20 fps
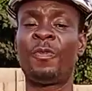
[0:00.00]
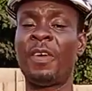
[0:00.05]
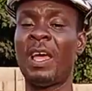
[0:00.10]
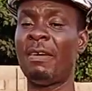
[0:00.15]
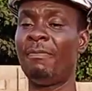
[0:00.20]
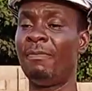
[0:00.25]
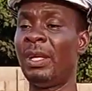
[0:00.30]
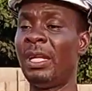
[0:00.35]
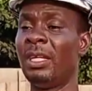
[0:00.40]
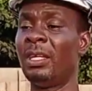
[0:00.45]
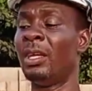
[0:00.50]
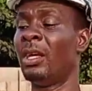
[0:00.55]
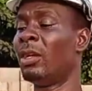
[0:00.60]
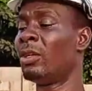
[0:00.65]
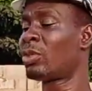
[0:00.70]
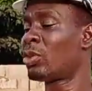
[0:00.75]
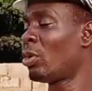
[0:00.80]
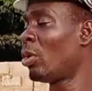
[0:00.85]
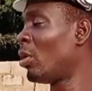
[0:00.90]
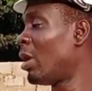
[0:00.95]
firmly.
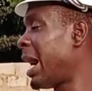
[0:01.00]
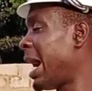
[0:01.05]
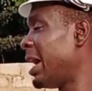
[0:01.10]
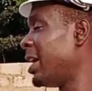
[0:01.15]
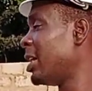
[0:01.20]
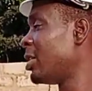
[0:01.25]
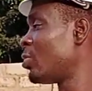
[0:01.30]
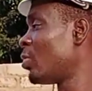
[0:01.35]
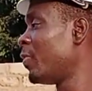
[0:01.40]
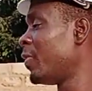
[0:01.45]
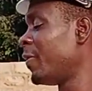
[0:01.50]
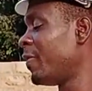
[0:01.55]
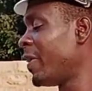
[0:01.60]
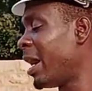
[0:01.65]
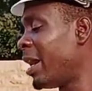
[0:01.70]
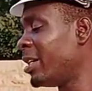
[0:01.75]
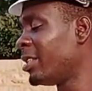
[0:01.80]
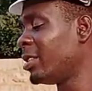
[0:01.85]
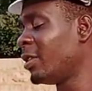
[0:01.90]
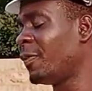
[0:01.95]
So it will be
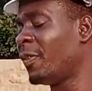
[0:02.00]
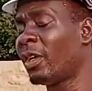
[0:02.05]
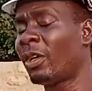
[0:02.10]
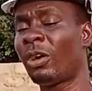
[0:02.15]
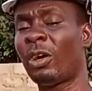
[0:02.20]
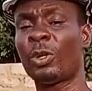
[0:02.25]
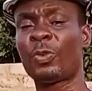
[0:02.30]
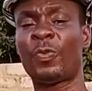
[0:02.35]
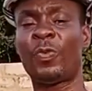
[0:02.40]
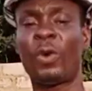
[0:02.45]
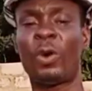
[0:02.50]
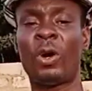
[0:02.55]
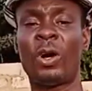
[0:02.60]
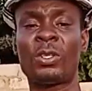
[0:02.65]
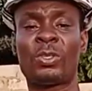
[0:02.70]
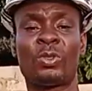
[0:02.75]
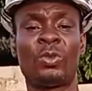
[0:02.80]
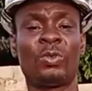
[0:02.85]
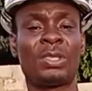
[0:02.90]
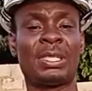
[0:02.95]
very difficult for us
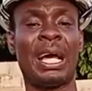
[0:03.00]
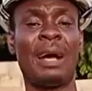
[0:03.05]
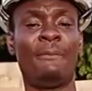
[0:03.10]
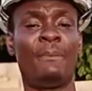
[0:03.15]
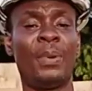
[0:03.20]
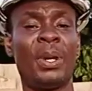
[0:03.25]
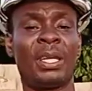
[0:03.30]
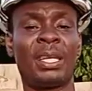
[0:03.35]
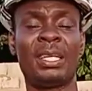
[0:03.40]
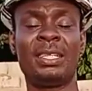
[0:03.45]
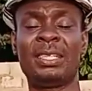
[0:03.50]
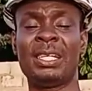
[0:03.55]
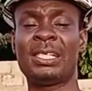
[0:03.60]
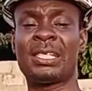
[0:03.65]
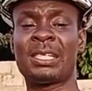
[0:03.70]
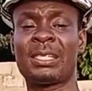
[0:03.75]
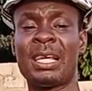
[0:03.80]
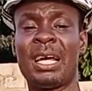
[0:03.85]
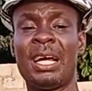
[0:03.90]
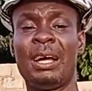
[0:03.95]
to start breaking
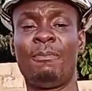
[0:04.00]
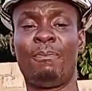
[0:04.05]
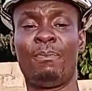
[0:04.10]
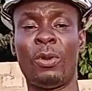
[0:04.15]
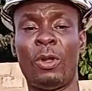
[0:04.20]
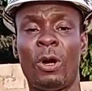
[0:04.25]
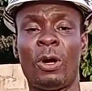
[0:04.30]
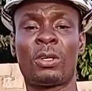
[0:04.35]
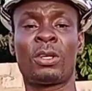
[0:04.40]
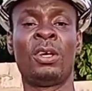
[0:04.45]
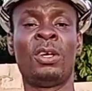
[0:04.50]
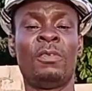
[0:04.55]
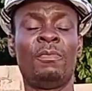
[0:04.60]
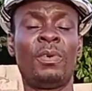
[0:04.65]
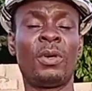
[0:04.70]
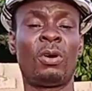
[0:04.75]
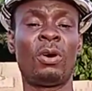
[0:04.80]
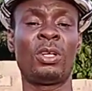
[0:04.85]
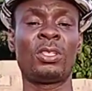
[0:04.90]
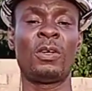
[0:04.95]
this block
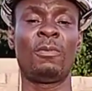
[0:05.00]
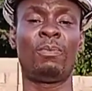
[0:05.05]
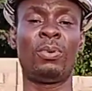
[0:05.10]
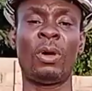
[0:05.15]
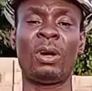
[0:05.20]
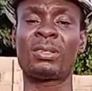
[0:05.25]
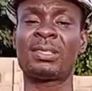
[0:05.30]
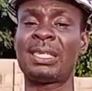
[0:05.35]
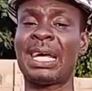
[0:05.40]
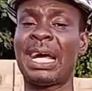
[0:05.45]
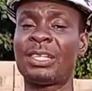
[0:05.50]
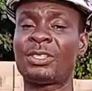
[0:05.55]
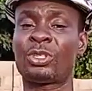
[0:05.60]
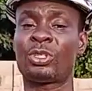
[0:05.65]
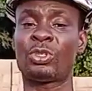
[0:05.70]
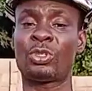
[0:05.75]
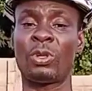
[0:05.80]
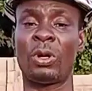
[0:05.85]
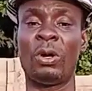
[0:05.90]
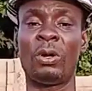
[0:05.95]
because the blocks are
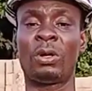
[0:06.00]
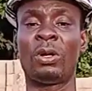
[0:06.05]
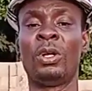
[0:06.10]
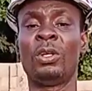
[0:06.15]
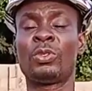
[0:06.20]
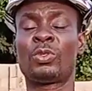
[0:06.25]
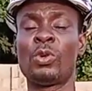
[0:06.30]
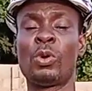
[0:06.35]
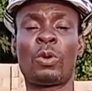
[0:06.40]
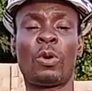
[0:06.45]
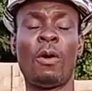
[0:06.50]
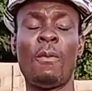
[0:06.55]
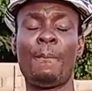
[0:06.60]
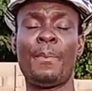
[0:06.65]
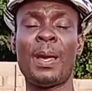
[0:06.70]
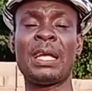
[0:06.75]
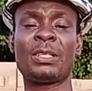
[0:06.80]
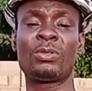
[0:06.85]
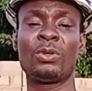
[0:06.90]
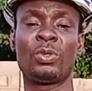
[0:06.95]
strong. So
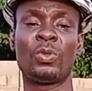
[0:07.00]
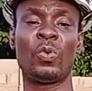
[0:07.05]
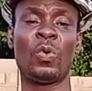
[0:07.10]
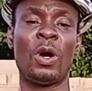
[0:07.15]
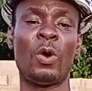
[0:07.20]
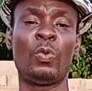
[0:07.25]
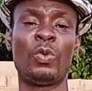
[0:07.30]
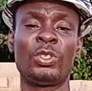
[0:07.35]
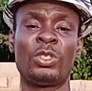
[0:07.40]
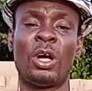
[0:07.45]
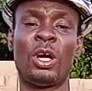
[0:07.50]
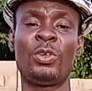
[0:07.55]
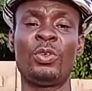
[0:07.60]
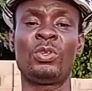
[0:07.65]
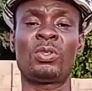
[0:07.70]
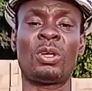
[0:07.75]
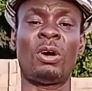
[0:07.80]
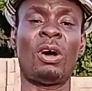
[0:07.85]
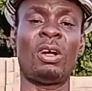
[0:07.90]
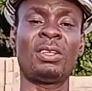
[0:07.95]
compared to the one we just
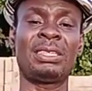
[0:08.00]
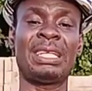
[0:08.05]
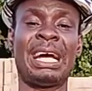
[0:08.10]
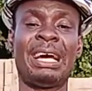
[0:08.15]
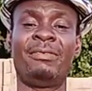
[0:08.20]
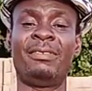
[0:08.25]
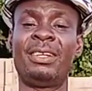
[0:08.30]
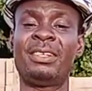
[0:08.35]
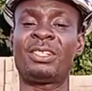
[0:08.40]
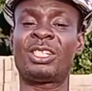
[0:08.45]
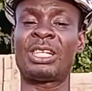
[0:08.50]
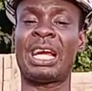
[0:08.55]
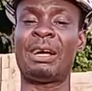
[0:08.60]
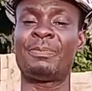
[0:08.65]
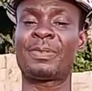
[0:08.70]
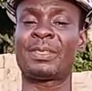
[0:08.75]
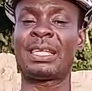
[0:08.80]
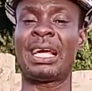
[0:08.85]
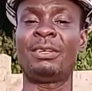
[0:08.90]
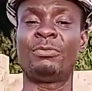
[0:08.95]
use ordinary sharp
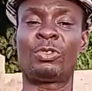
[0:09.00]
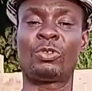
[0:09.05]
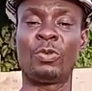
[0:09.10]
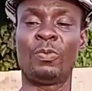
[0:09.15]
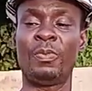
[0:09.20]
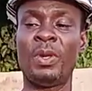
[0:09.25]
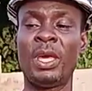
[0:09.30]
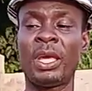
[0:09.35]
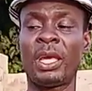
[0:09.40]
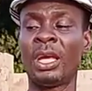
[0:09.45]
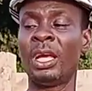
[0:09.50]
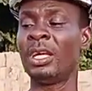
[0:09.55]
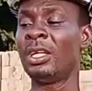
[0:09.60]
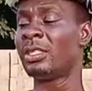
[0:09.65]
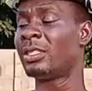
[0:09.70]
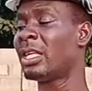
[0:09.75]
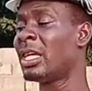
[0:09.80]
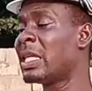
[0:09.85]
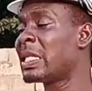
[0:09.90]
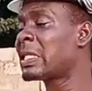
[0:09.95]
sand to make.
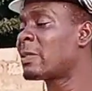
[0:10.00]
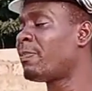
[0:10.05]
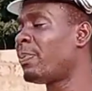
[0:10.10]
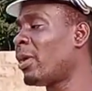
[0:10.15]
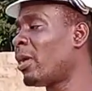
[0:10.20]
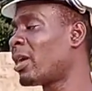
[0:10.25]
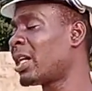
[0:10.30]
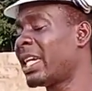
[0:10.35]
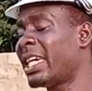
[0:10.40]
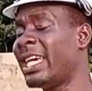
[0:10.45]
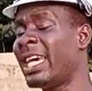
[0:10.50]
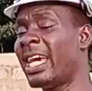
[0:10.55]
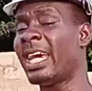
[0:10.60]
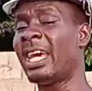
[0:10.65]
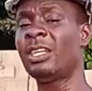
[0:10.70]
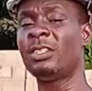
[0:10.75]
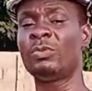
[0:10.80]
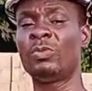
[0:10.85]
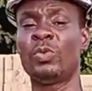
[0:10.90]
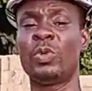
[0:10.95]
This block
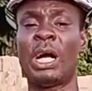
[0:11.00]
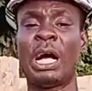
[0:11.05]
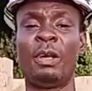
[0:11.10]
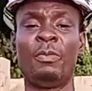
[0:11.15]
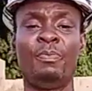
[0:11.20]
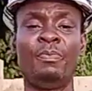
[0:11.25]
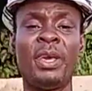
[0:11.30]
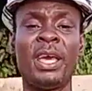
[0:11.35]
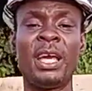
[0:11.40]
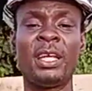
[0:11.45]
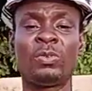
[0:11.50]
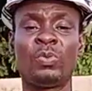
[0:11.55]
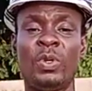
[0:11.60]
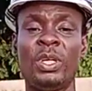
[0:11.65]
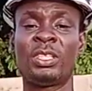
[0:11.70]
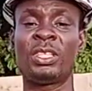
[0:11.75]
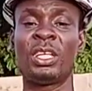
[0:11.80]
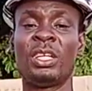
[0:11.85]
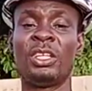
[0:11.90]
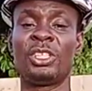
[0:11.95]
here we are made with
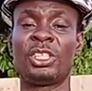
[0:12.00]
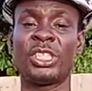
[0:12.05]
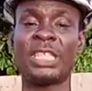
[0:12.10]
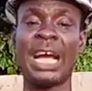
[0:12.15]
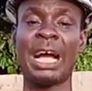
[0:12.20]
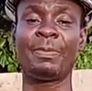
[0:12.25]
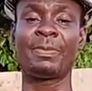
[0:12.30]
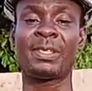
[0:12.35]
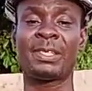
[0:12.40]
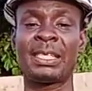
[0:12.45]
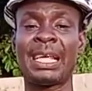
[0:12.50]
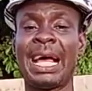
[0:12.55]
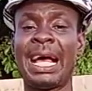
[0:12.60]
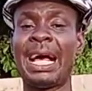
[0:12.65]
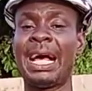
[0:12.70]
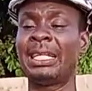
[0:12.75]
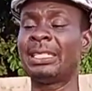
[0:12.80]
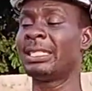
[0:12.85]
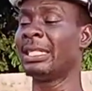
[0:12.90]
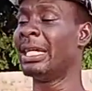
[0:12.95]
sharp
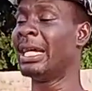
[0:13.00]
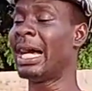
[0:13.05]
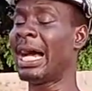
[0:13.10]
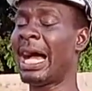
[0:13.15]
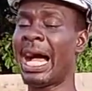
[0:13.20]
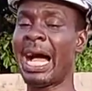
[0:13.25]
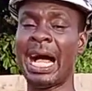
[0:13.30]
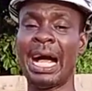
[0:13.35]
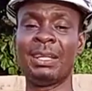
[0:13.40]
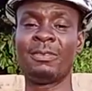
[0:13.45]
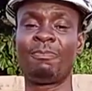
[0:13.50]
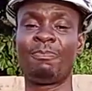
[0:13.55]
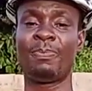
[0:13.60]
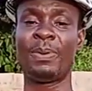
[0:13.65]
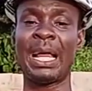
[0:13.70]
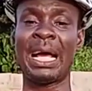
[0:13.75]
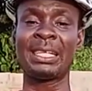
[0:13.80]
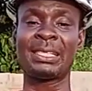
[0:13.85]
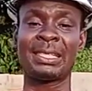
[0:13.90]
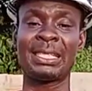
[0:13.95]
sand and
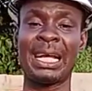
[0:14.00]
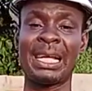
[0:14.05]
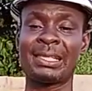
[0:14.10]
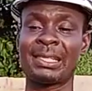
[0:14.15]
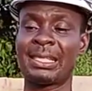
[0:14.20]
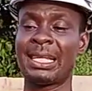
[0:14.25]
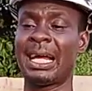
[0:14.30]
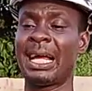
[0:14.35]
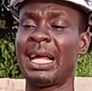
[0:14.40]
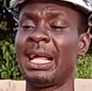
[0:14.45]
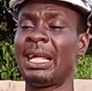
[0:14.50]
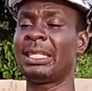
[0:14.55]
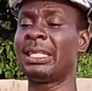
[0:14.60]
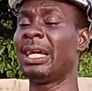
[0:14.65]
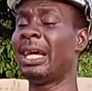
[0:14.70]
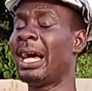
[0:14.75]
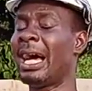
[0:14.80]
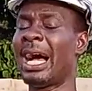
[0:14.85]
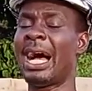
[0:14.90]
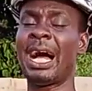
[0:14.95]
plaster sand
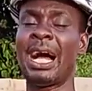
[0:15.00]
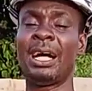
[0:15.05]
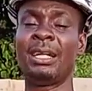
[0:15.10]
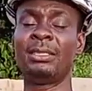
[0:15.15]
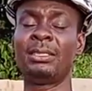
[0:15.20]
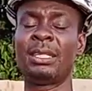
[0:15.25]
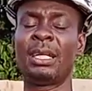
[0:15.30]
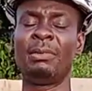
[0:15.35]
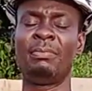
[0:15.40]
and